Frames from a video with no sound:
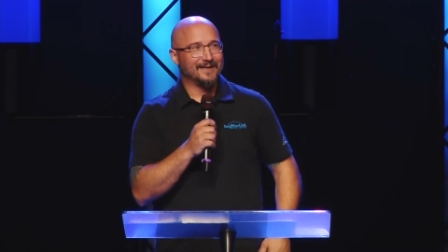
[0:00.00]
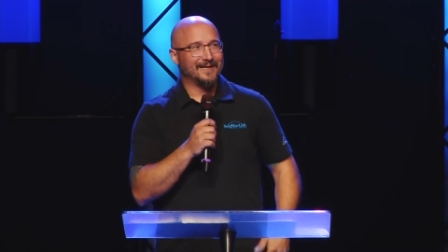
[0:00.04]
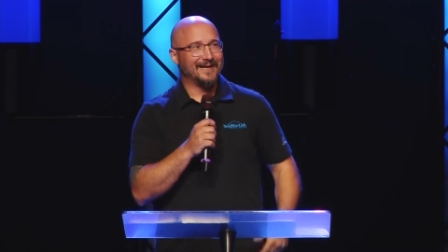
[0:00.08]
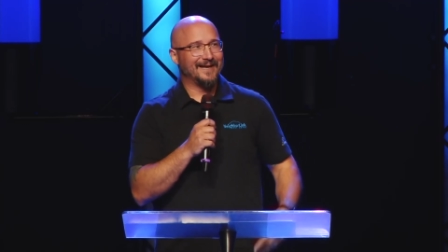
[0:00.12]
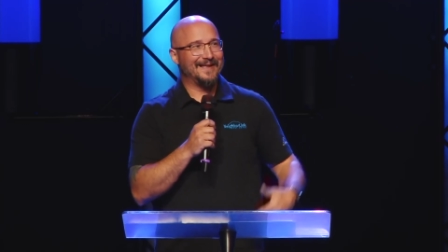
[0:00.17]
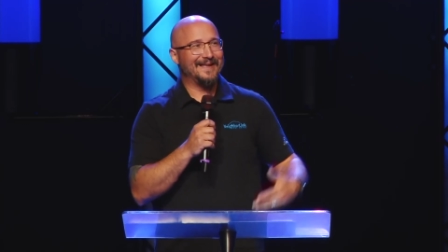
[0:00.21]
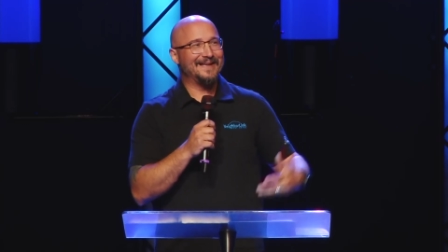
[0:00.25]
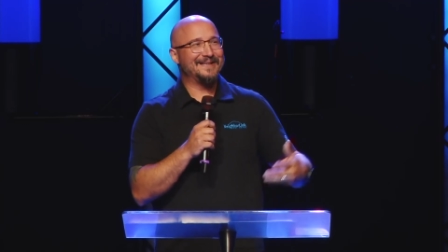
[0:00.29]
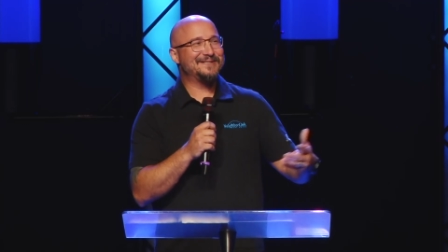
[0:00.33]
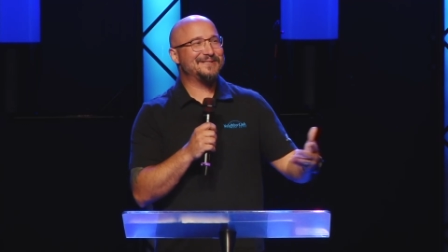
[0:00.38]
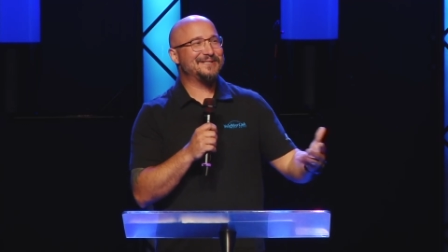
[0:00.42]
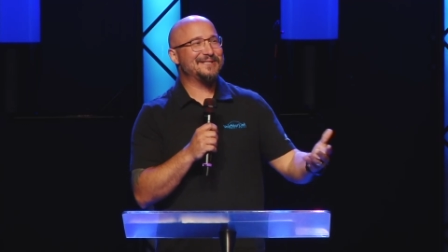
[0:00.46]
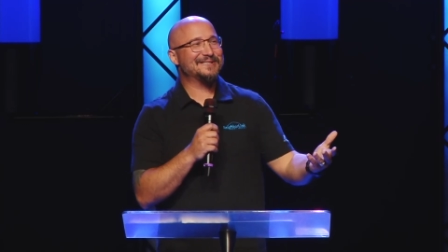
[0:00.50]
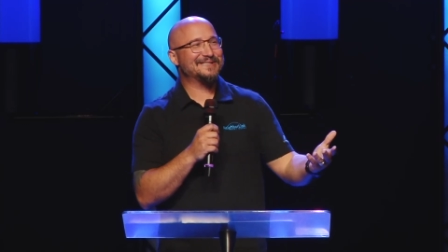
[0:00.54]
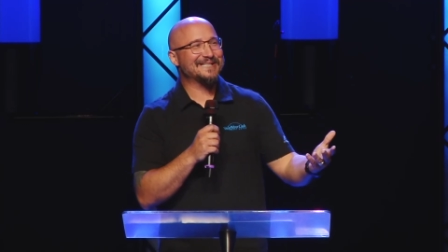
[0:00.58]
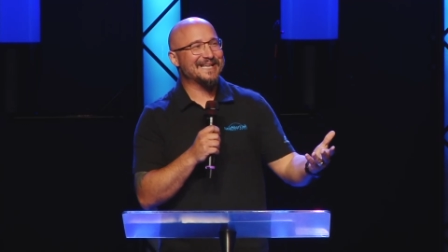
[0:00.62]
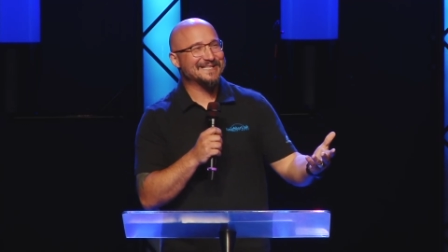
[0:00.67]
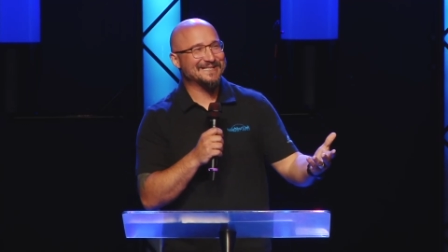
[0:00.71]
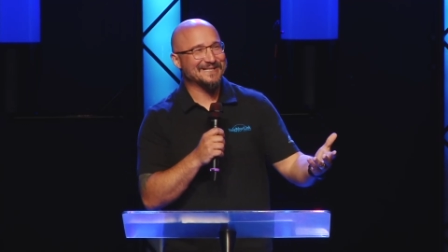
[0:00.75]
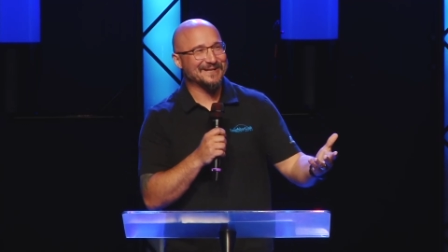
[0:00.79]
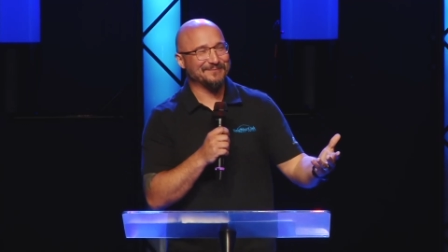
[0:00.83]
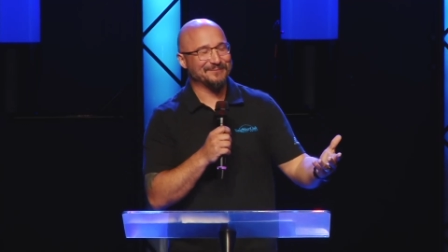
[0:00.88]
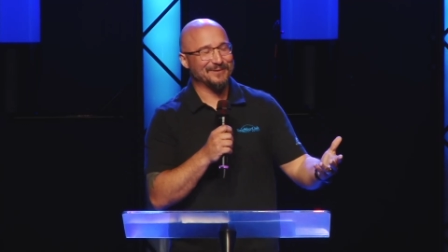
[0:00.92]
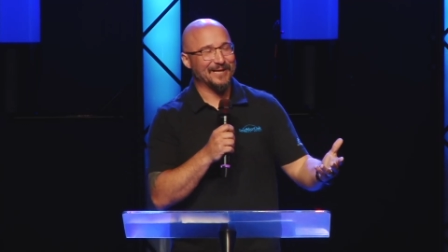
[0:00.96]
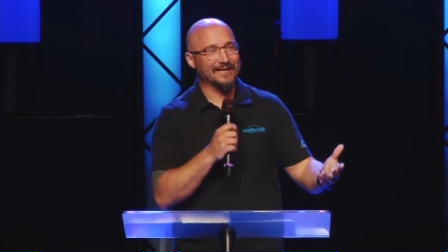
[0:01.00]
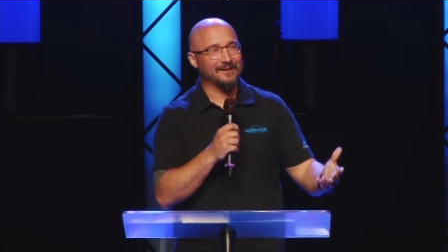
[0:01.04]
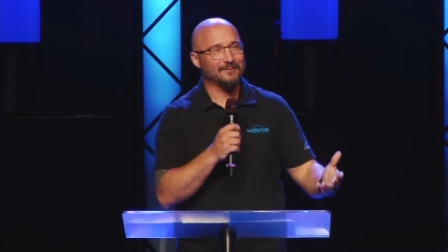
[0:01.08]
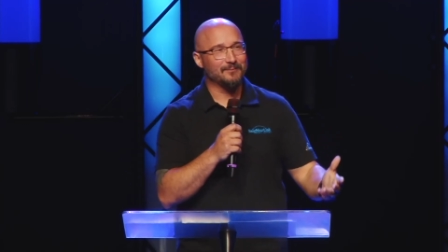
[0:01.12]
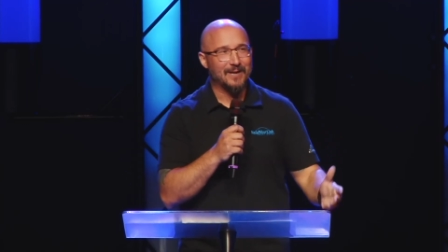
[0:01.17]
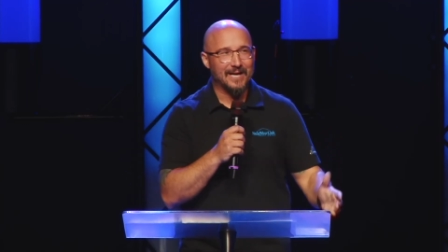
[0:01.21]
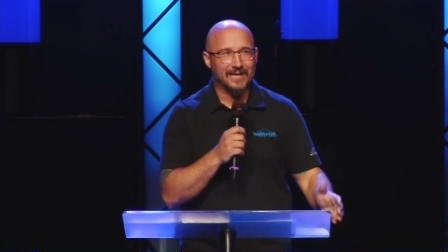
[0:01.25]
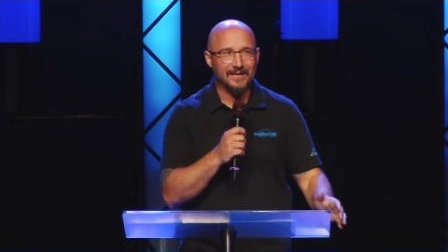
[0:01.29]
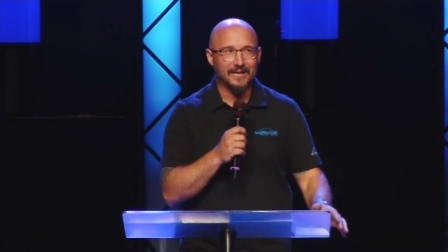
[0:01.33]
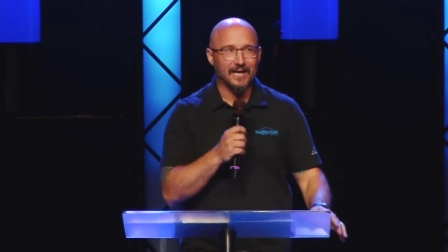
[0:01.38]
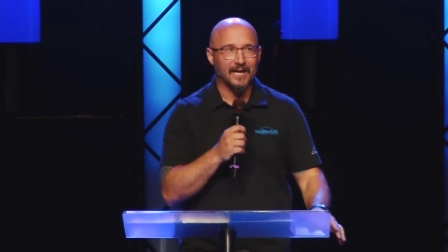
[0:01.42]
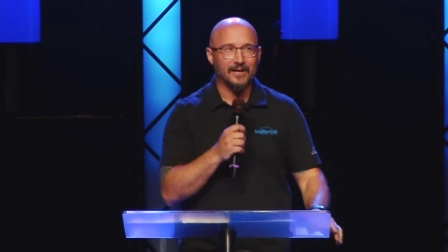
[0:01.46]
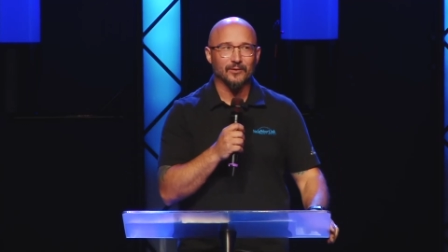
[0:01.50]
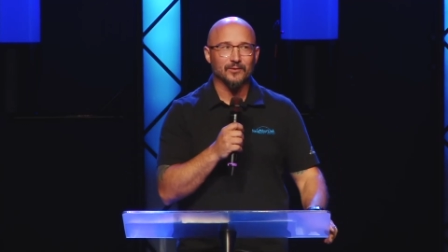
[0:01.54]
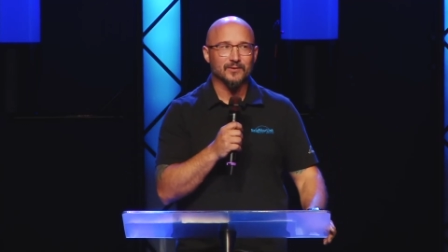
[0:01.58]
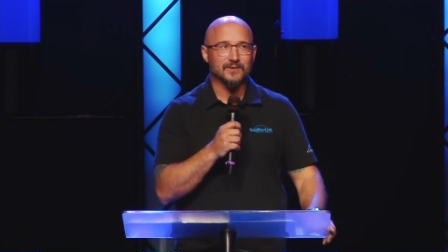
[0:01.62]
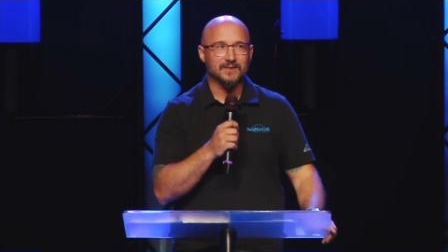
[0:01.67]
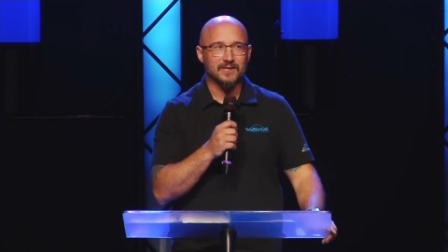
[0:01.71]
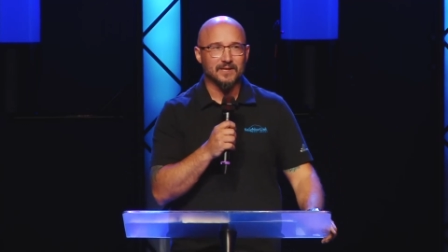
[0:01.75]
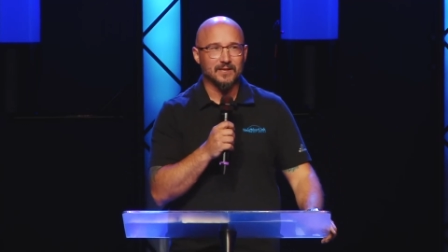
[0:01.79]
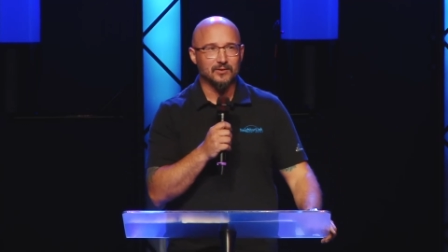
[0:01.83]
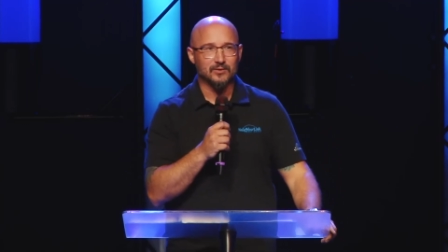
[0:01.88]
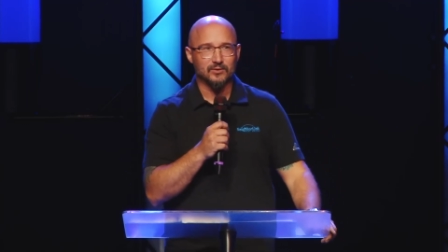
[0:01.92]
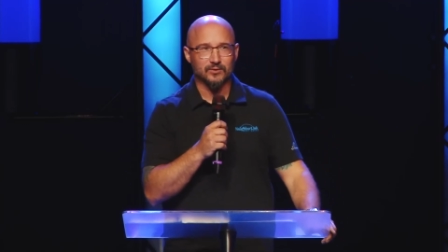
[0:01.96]
And she said something like, Mandy, I don't
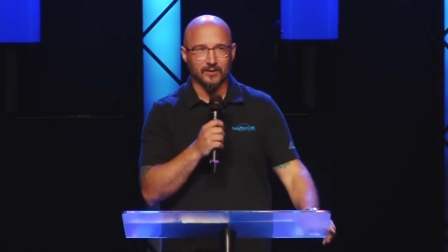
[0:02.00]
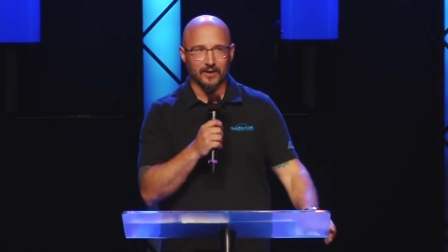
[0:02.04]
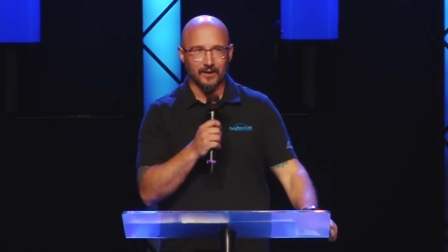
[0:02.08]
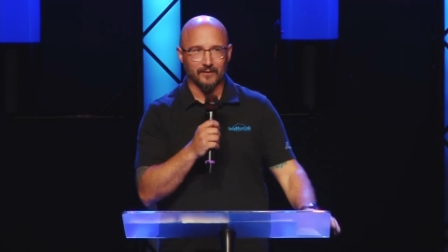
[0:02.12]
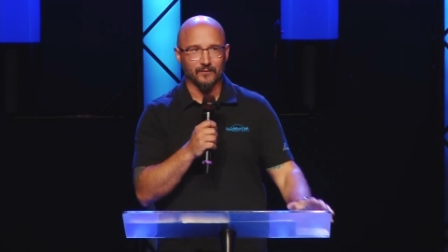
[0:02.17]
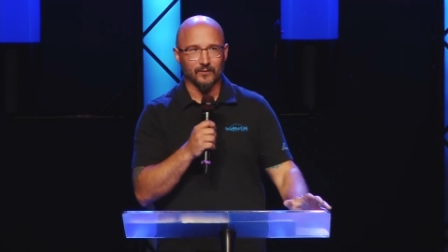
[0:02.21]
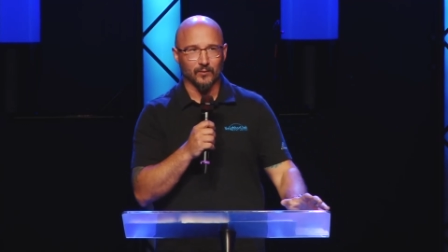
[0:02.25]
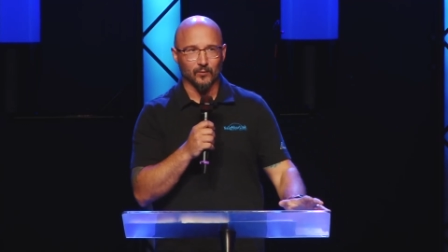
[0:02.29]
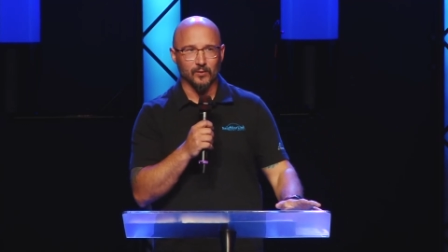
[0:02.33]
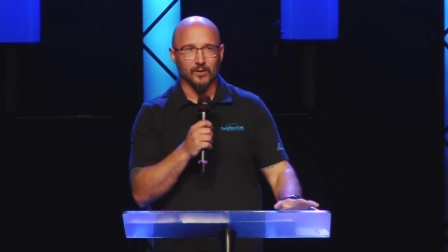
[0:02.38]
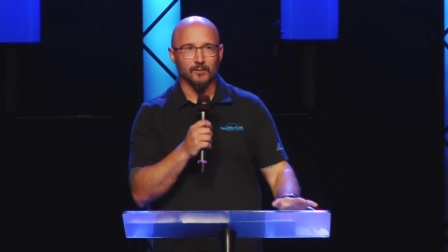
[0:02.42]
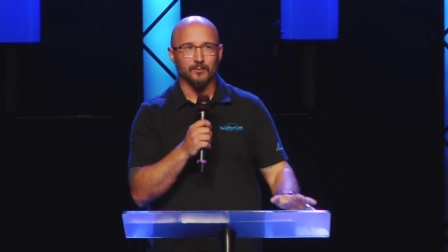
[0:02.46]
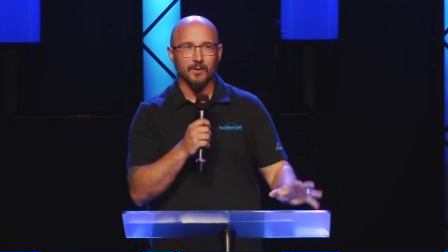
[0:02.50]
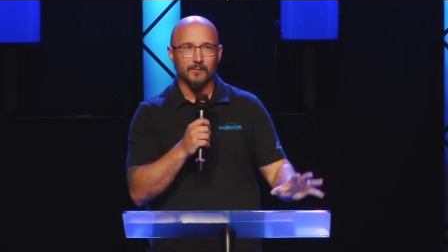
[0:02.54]
see you traveling the world,